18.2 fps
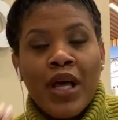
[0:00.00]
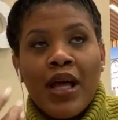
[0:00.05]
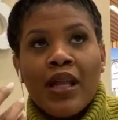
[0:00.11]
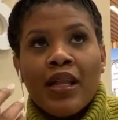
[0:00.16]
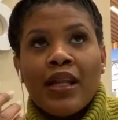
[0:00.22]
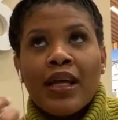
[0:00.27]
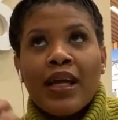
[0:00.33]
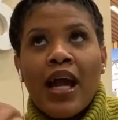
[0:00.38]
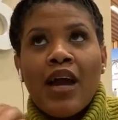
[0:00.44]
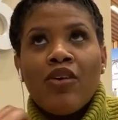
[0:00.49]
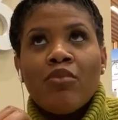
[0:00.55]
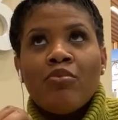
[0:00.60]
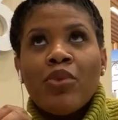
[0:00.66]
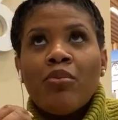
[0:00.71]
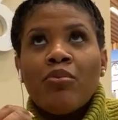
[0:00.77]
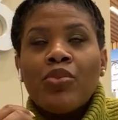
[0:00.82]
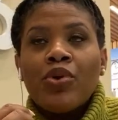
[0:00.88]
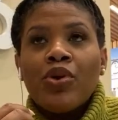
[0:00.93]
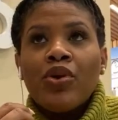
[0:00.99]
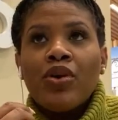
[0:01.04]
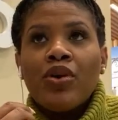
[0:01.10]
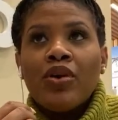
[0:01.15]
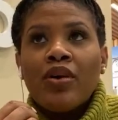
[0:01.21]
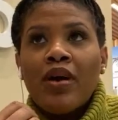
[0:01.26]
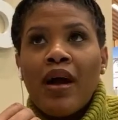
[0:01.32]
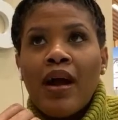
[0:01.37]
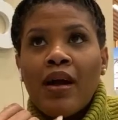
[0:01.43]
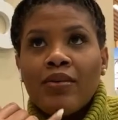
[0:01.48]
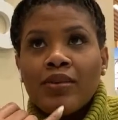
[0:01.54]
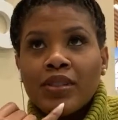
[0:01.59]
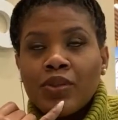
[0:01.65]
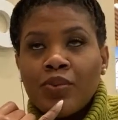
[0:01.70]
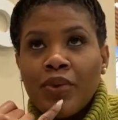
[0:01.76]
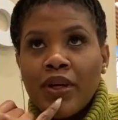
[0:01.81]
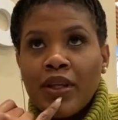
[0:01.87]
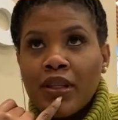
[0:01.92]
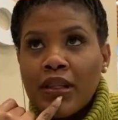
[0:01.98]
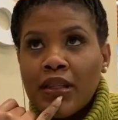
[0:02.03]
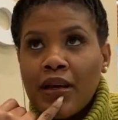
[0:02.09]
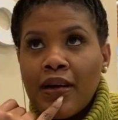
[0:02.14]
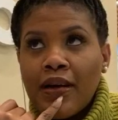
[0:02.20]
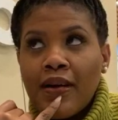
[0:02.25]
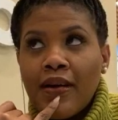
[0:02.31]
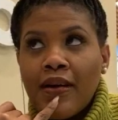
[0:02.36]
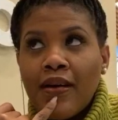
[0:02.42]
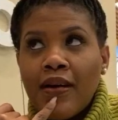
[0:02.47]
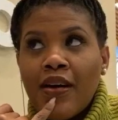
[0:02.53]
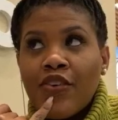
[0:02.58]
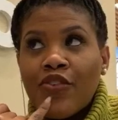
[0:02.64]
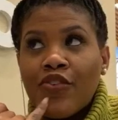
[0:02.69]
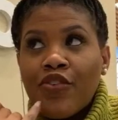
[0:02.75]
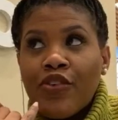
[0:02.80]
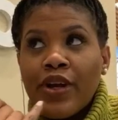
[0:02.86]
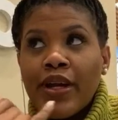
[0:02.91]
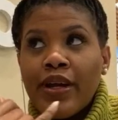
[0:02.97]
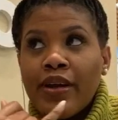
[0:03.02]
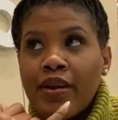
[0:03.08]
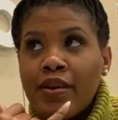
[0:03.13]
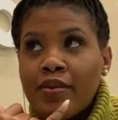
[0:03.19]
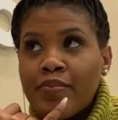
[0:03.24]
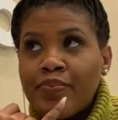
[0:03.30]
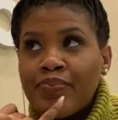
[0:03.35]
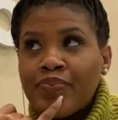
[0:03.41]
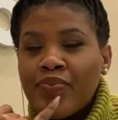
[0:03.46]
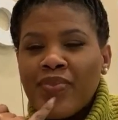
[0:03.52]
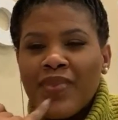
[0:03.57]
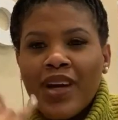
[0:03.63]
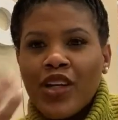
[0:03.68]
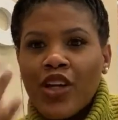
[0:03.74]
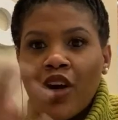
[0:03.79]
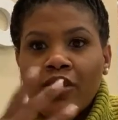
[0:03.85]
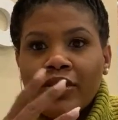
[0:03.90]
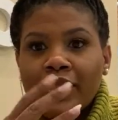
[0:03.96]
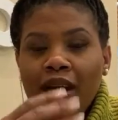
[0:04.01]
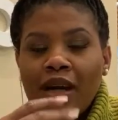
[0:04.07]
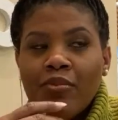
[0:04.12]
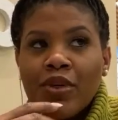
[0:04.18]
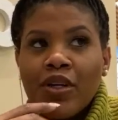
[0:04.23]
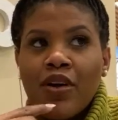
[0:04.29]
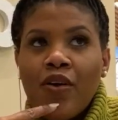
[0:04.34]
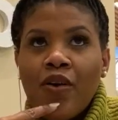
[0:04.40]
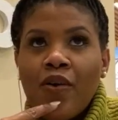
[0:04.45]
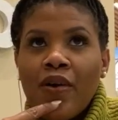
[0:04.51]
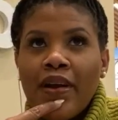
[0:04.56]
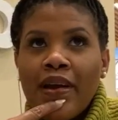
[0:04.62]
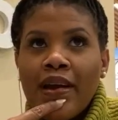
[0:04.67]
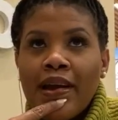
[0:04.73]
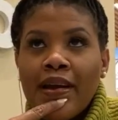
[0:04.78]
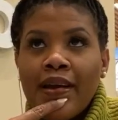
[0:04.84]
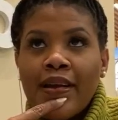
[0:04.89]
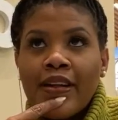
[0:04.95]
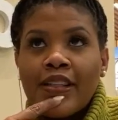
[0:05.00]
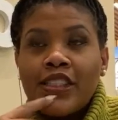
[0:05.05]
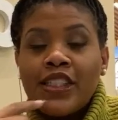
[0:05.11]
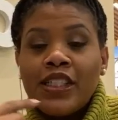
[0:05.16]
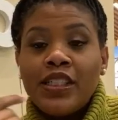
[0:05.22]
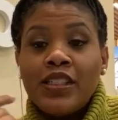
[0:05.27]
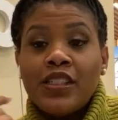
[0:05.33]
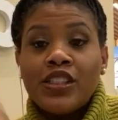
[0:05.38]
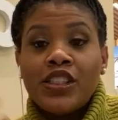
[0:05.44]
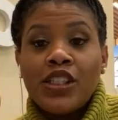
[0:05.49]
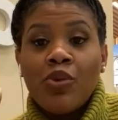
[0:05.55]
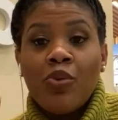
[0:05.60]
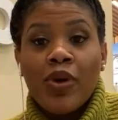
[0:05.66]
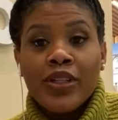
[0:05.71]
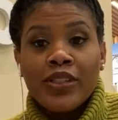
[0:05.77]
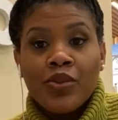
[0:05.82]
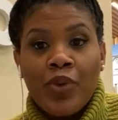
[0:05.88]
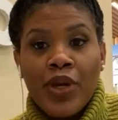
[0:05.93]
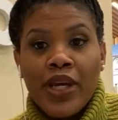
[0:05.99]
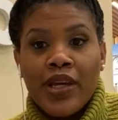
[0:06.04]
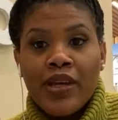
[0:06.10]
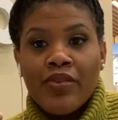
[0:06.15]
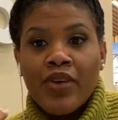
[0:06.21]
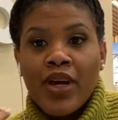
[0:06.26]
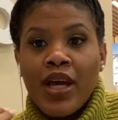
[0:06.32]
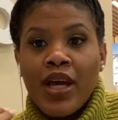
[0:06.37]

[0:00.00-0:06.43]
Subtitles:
Like, I remember I was with a friend a long time ago, and she wears a weave,